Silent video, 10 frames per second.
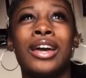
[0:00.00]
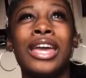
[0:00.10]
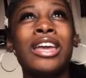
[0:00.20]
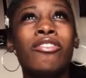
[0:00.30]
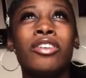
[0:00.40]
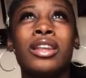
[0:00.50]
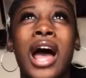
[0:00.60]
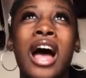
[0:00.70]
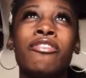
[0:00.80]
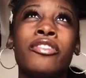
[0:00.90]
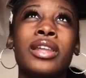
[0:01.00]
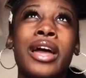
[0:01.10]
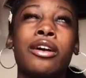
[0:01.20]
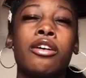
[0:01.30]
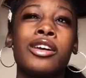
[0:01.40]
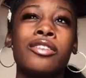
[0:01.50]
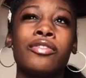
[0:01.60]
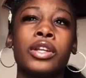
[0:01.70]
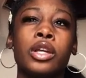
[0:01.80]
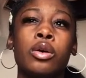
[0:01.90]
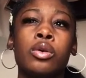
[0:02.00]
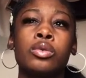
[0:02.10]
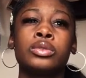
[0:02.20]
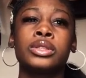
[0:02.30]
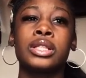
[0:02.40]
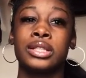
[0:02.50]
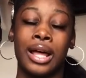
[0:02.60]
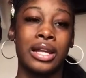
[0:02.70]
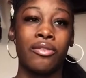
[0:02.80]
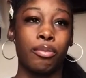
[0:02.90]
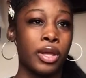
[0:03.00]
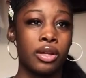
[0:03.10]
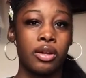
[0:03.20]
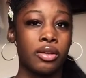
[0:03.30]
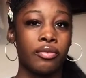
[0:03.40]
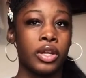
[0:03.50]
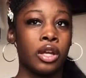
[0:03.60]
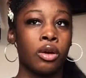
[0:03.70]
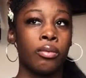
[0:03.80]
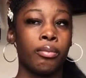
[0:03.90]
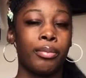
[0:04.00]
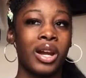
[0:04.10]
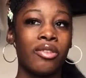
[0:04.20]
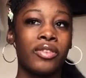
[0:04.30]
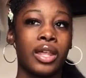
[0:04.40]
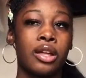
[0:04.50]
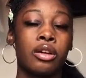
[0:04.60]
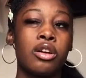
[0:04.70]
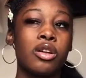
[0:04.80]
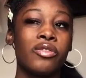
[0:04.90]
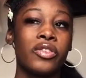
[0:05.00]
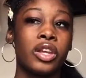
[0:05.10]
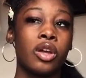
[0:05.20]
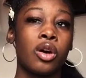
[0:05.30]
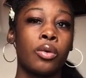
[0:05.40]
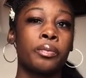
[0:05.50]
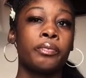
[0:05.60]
even, I feel like cooking videos, because I never made a cooking video, but I feel like a cooking video,